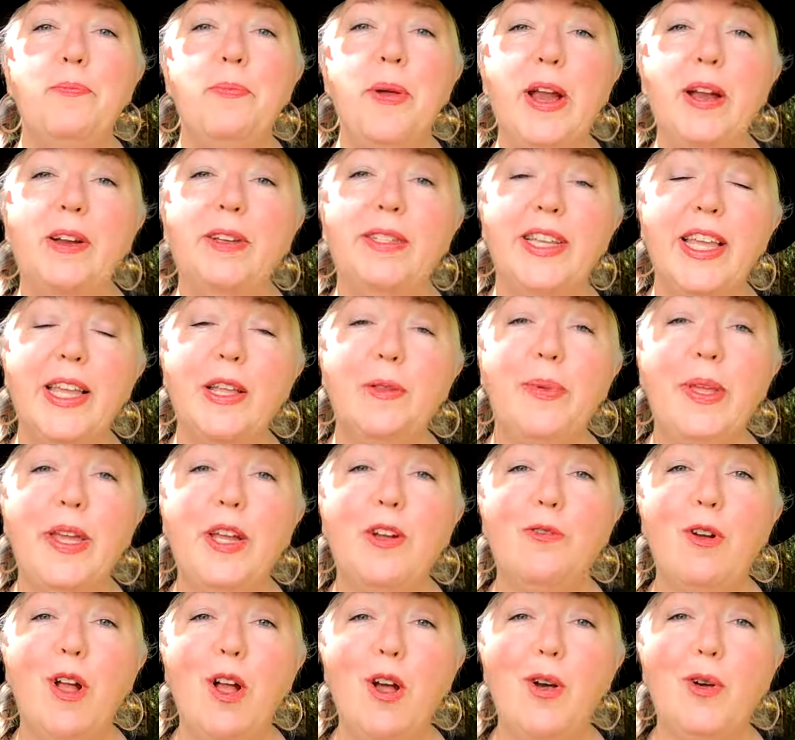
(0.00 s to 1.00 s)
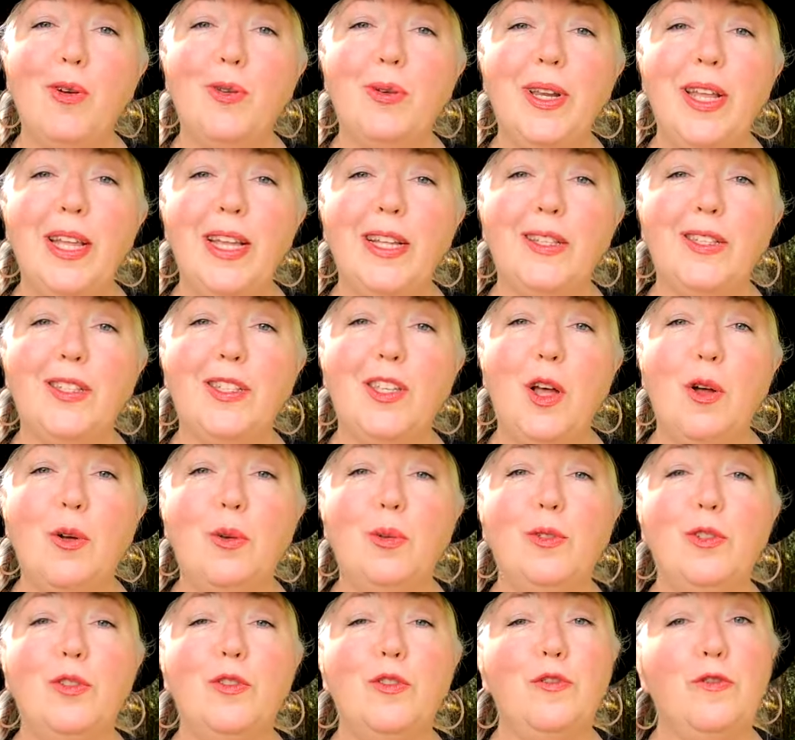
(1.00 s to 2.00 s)
Pears can be grown in
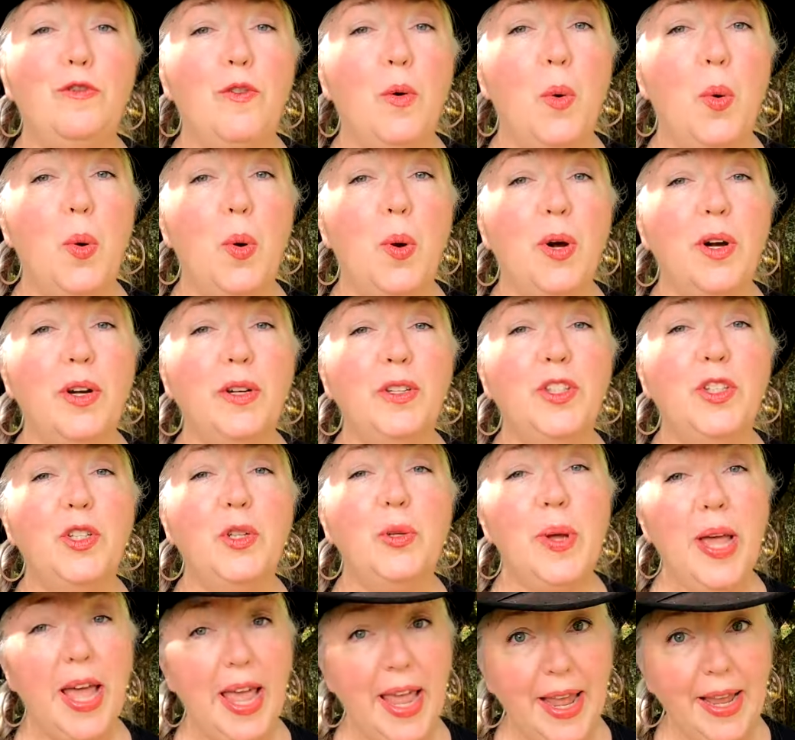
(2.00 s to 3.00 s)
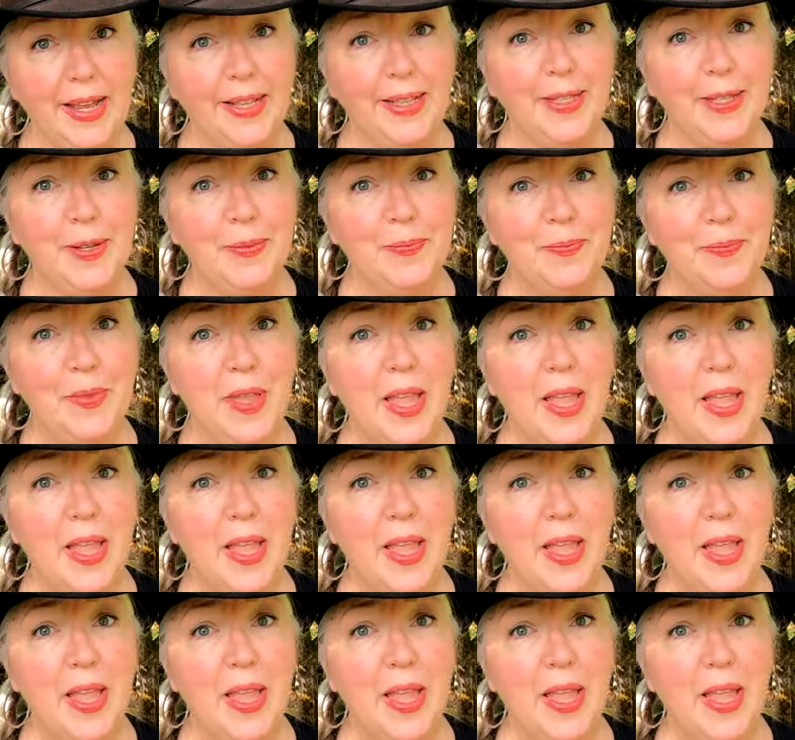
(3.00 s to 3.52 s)
zones four to eight,